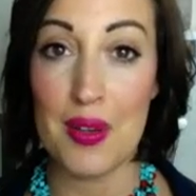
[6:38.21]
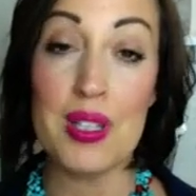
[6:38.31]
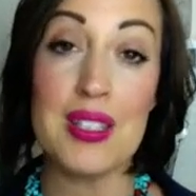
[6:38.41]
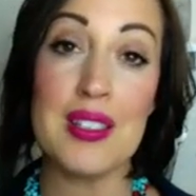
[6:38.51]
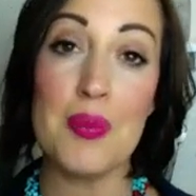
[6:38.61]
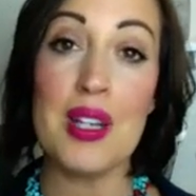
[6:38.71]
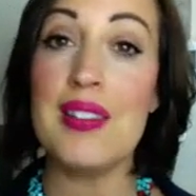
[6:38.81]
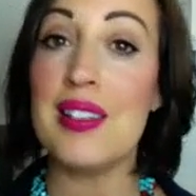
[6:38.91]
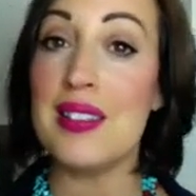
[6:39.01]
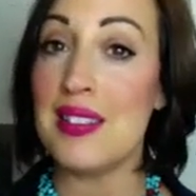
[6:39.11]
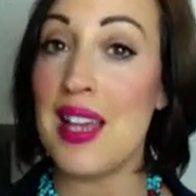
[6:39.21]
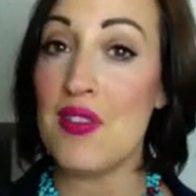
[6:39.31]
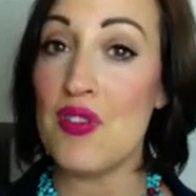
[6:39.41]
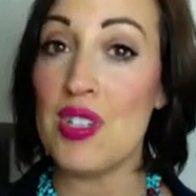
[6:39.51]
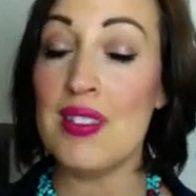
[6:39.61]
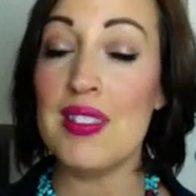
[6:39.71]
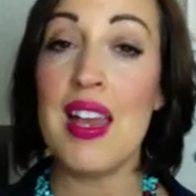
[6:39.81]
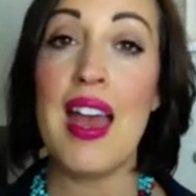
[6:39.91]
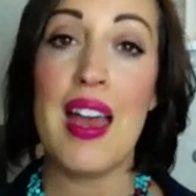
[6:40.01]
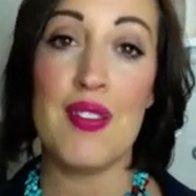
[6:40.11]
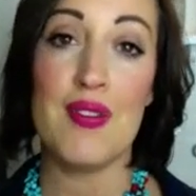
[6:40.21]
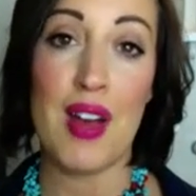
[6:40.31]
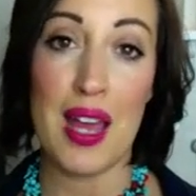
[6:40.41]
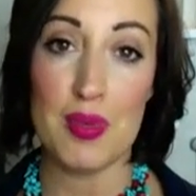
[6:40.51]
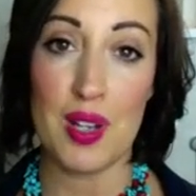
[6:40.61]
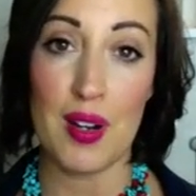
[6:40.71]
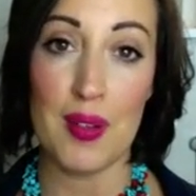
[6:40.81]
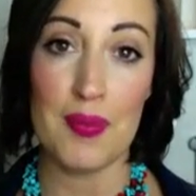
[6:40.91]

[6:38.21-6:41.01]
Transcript: what somebody's intentions and vibes are.